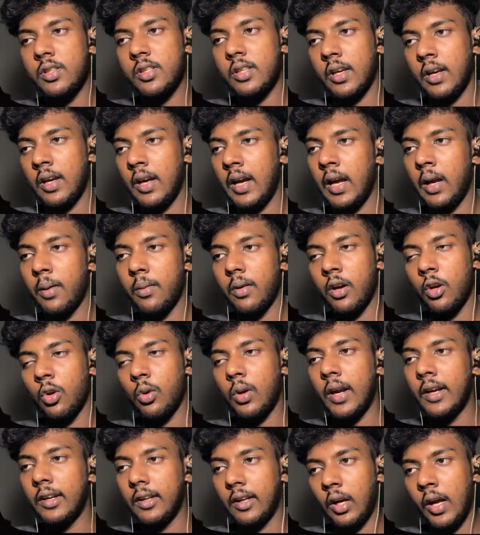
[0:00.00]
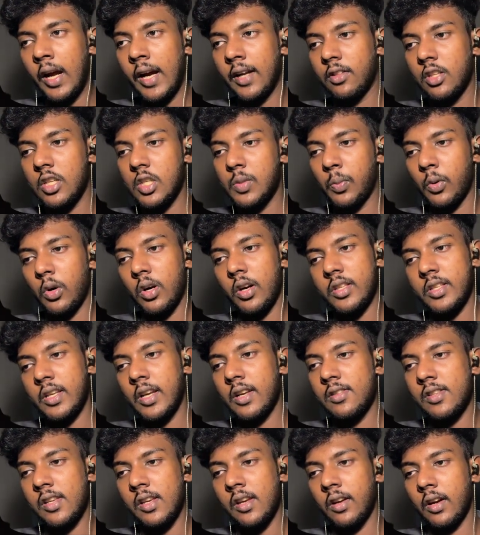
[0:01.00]
say you can track these
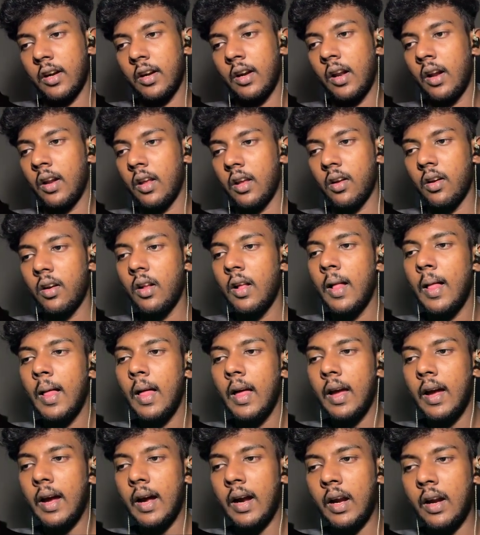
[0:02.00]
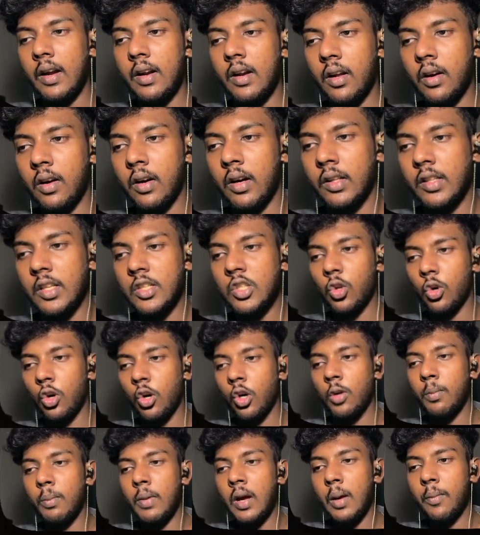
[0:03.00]
projects here and here. And this
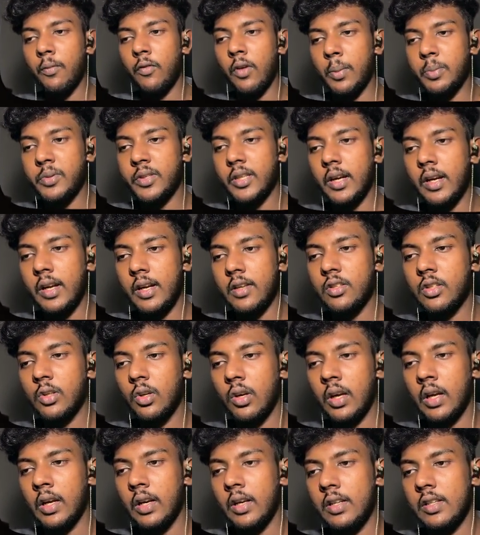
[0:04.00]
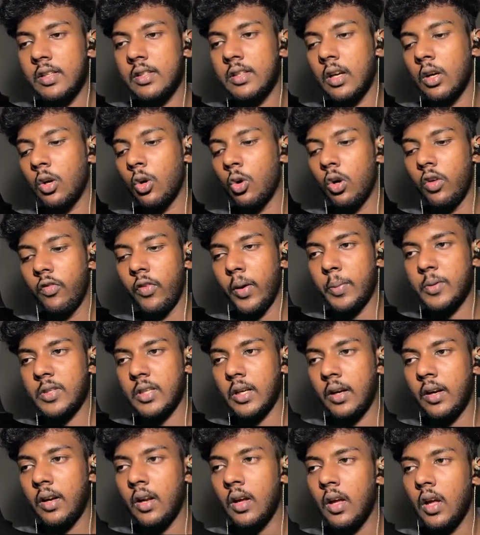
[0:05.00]
roadmap website is a good
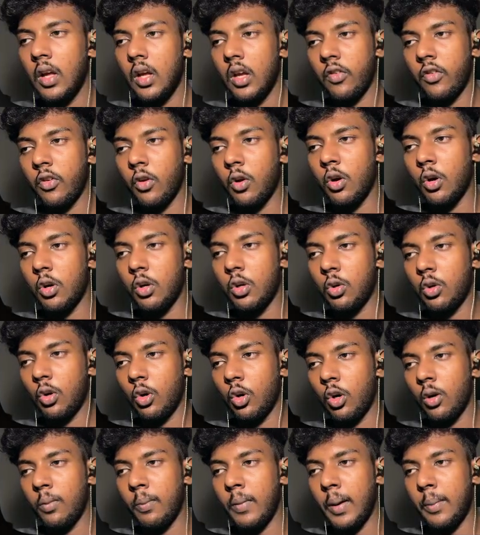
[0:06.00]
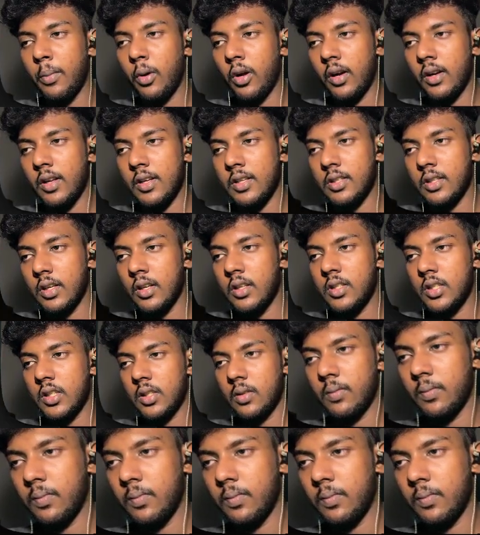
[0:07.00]
website. If you go to roadmap.sh,